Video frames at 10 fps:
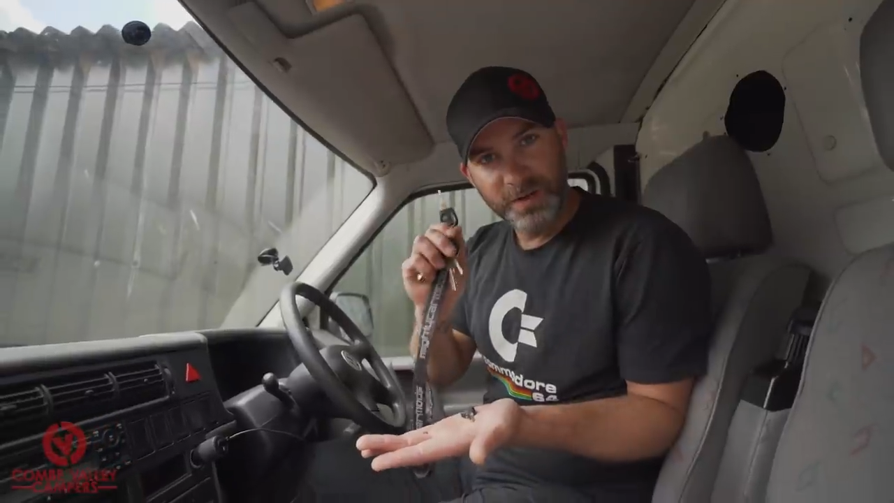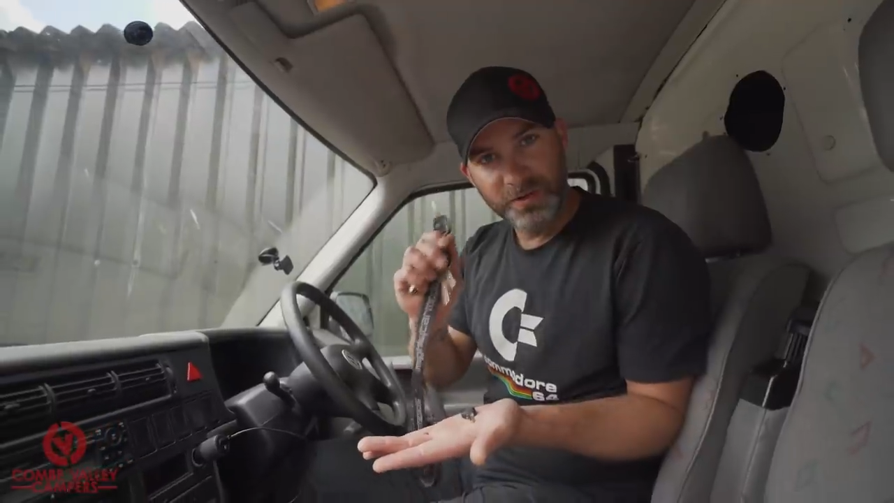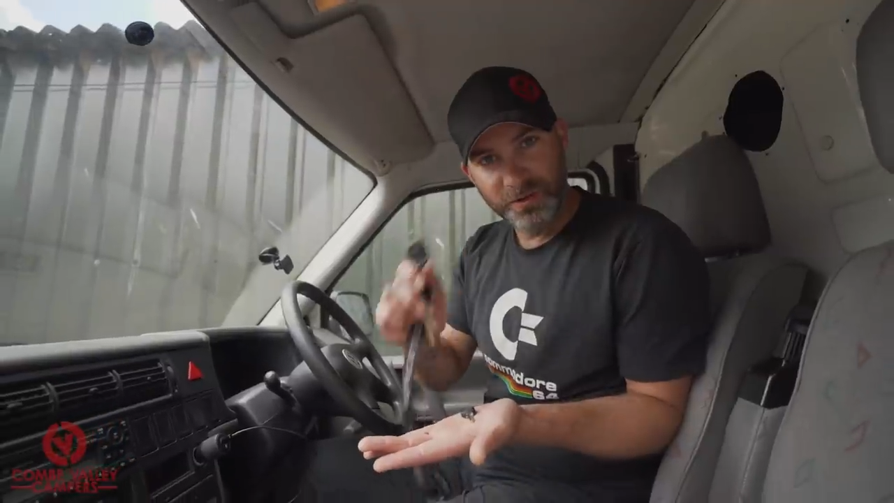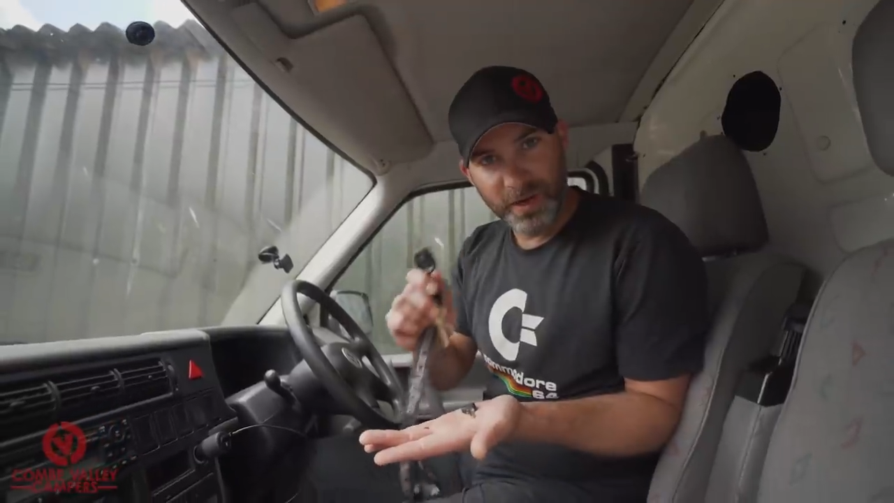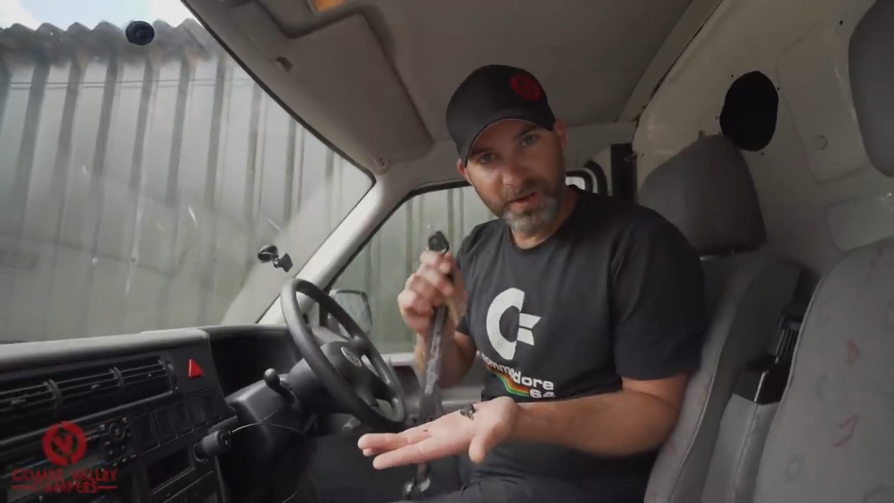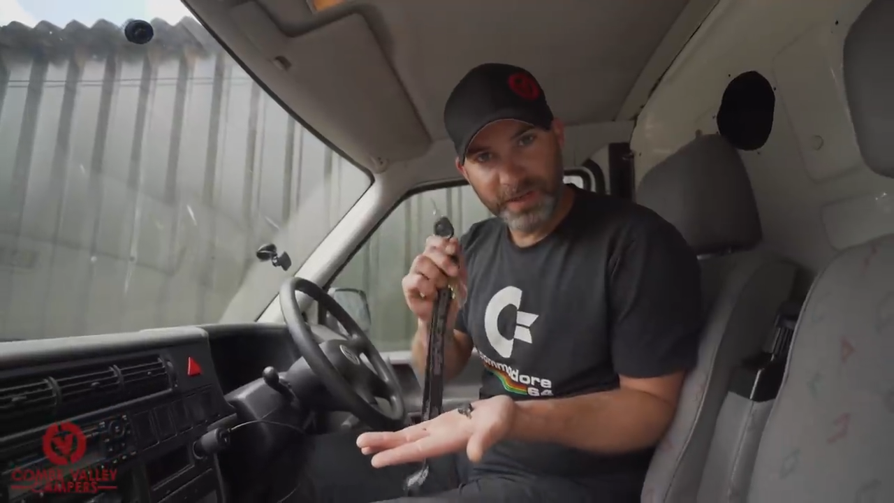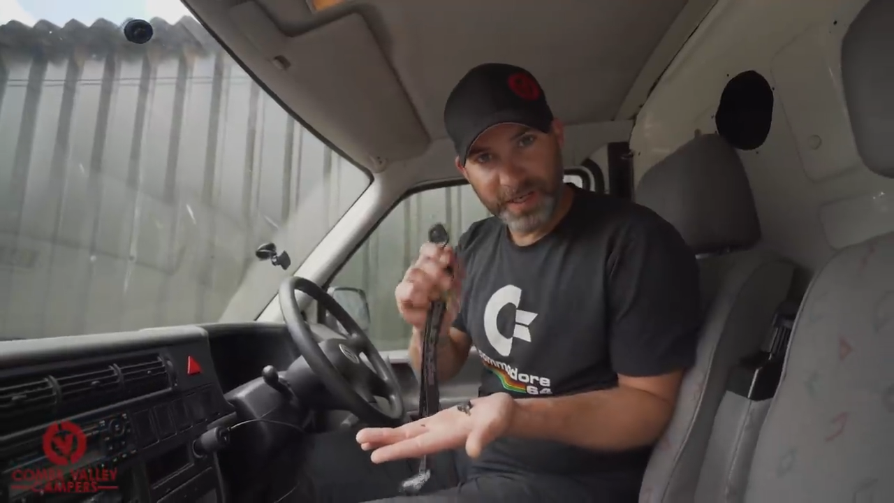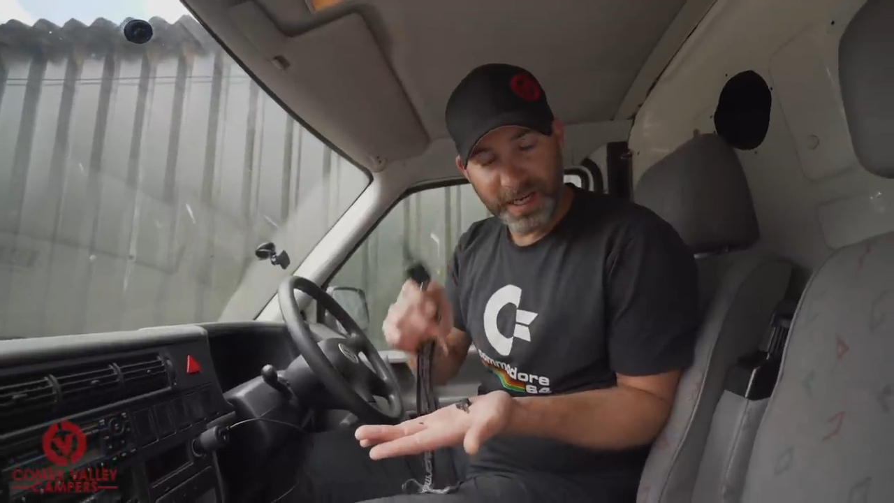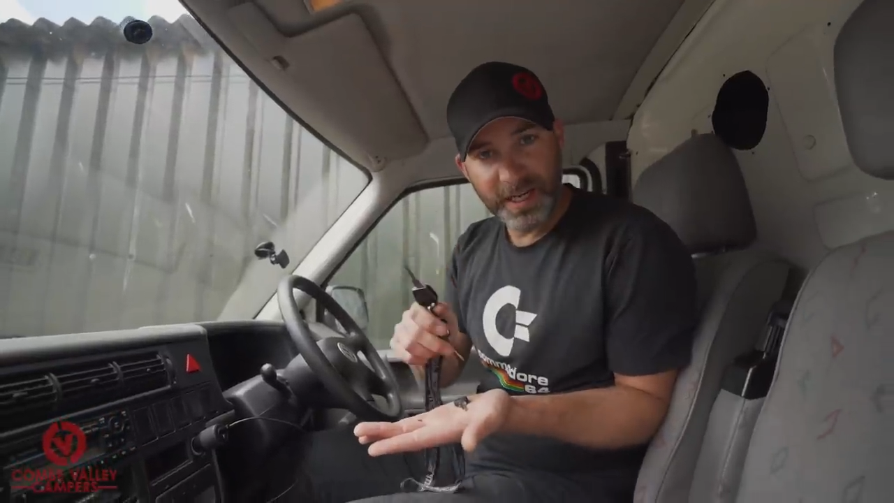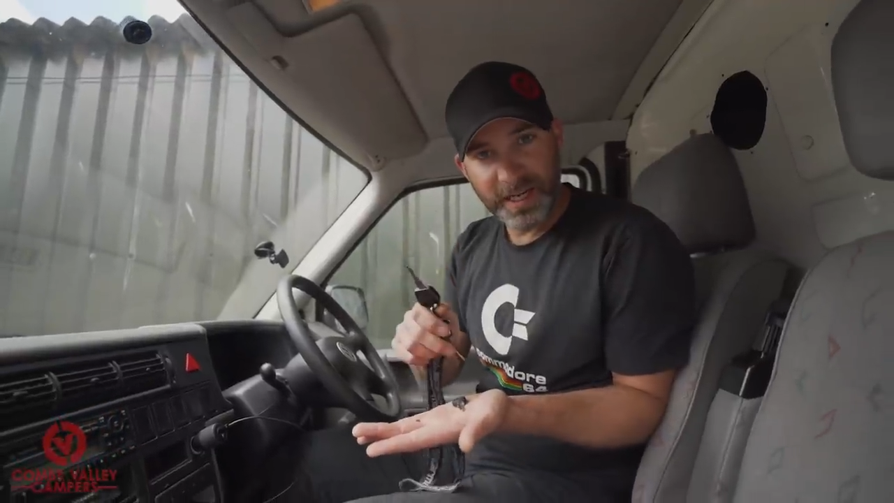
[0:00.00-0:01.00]
driver
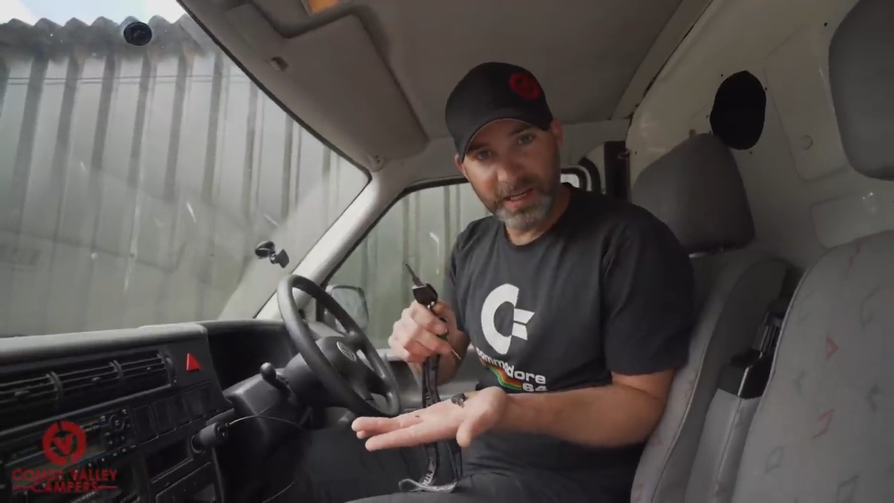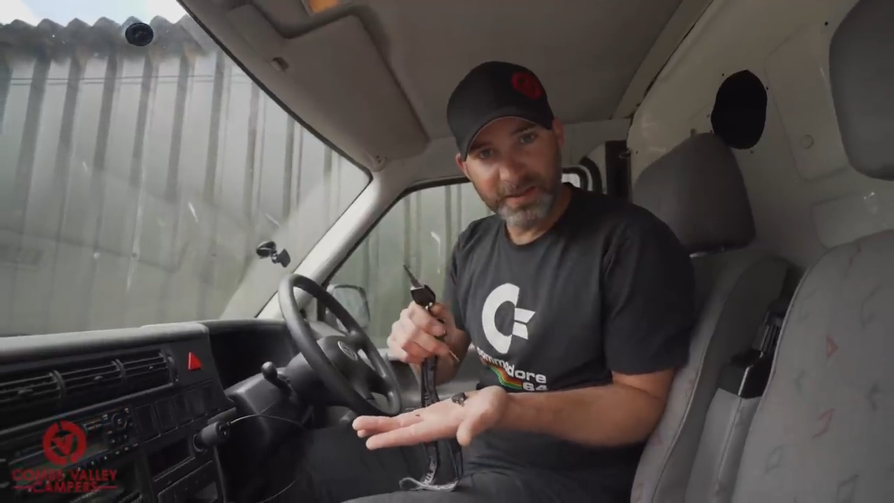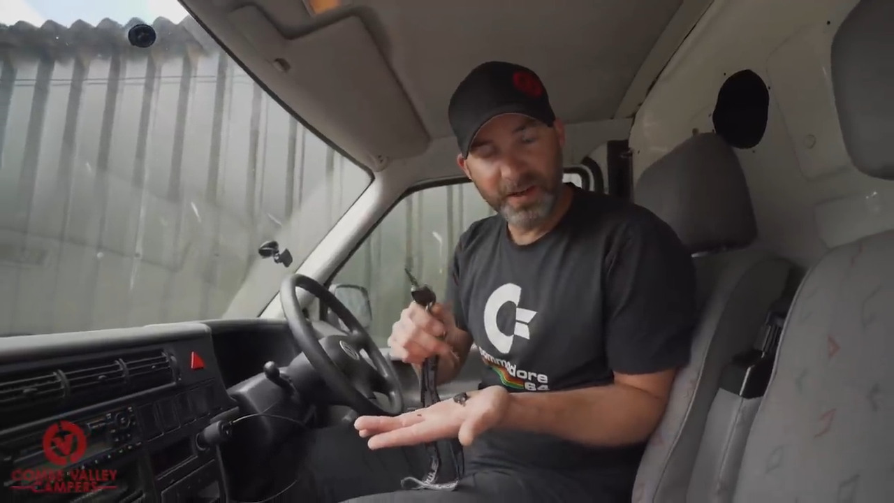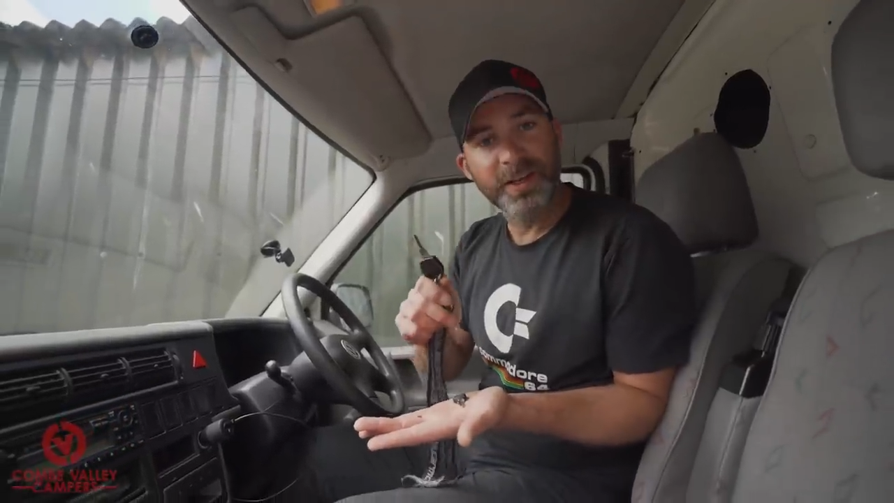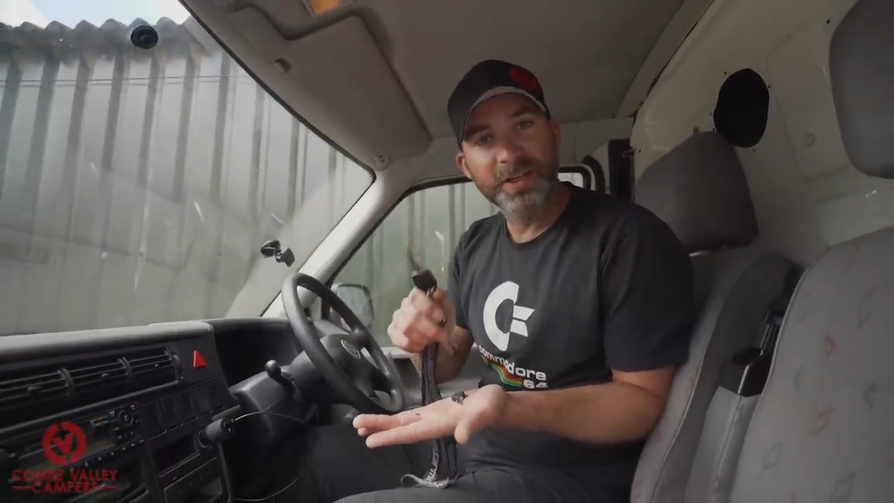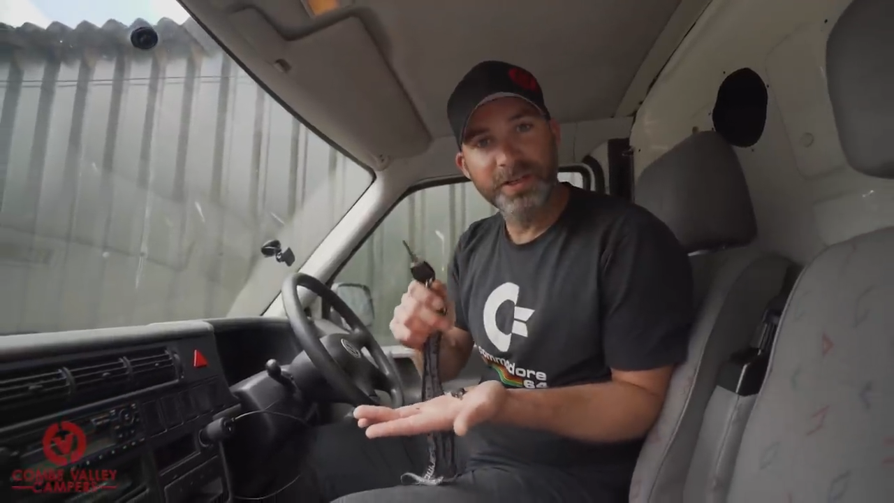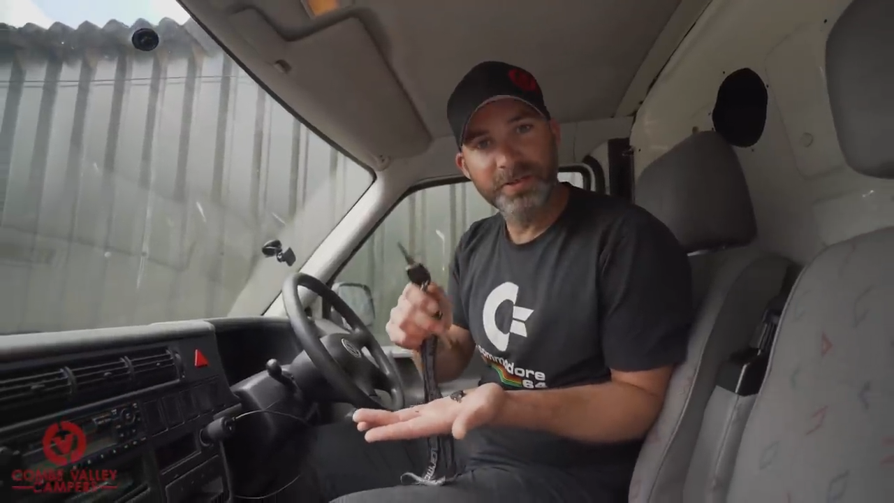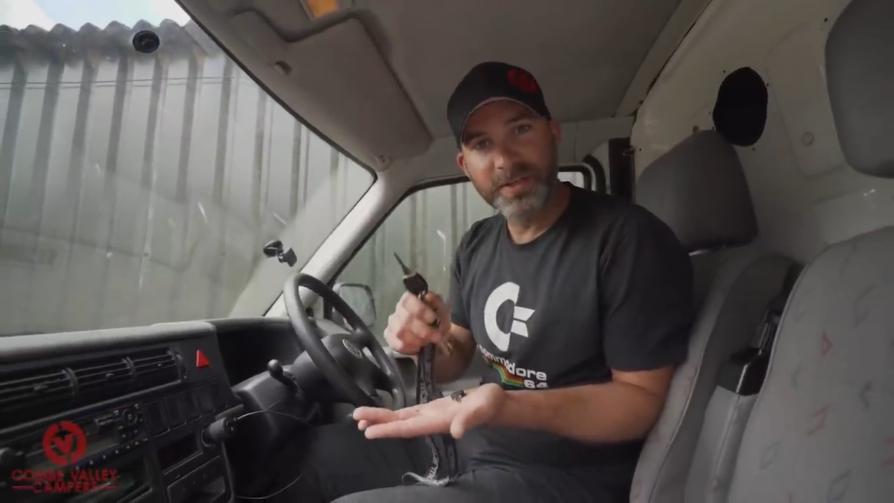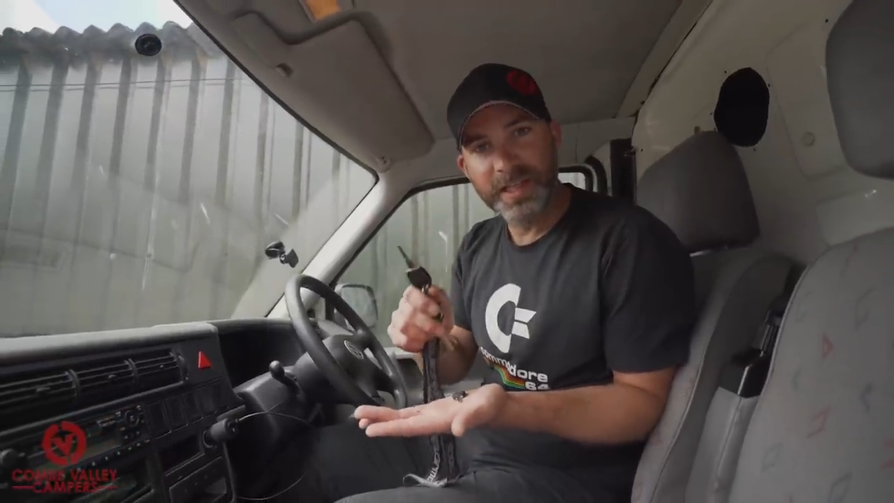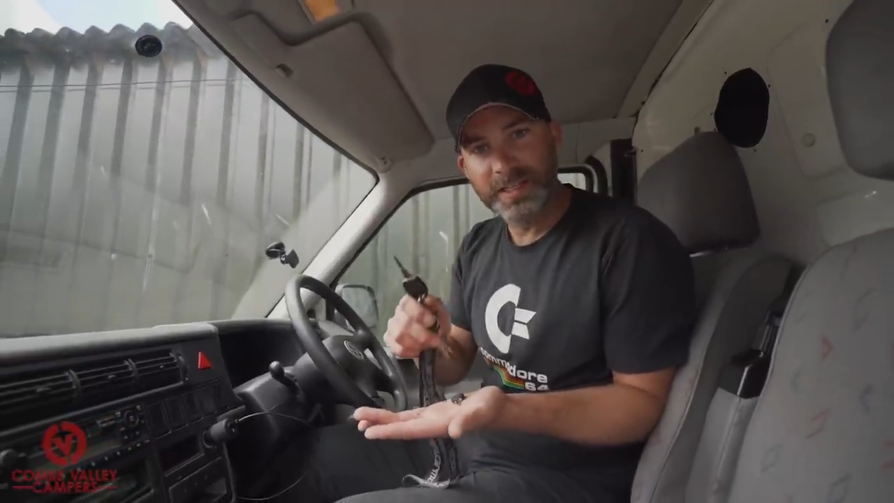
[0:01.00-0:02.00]
key that I can
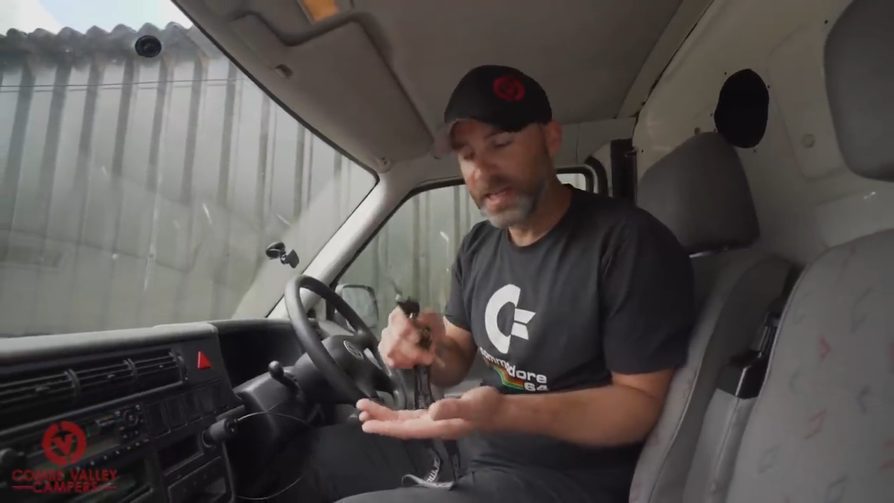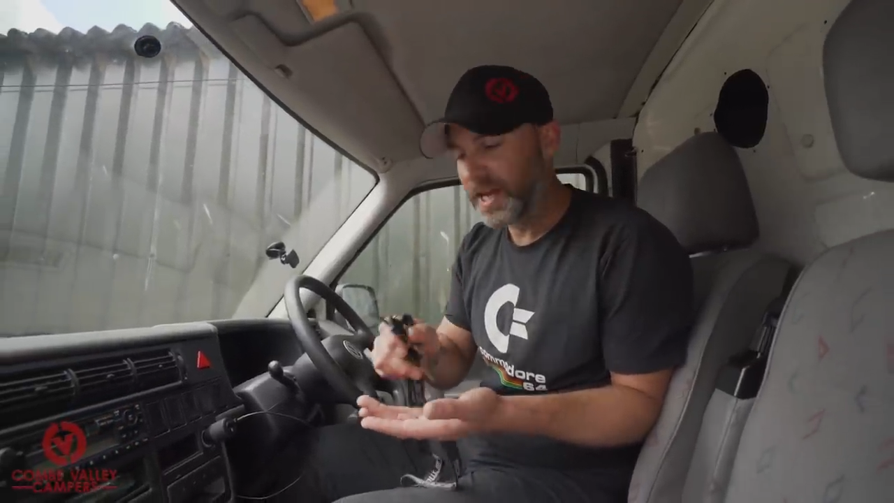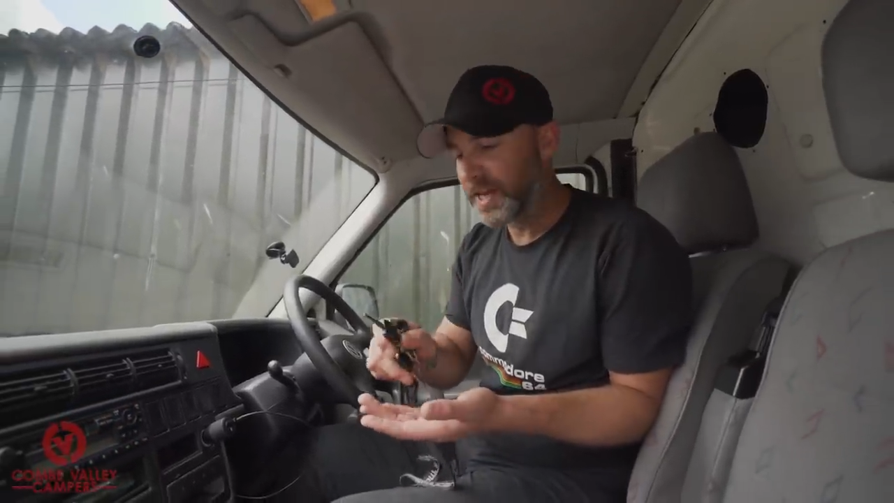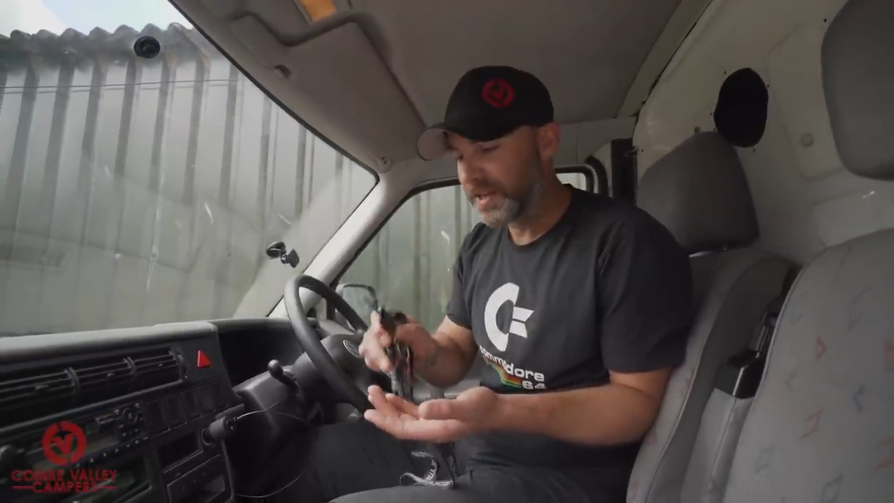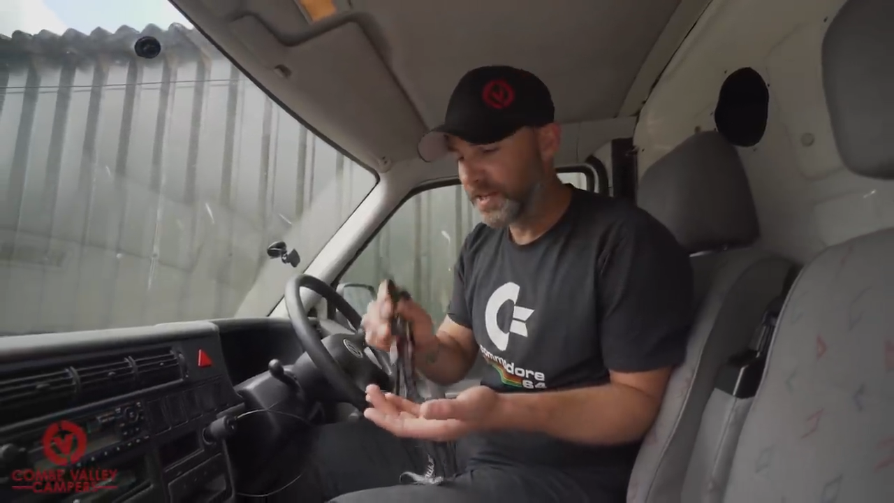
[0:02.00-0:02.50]
use day to day and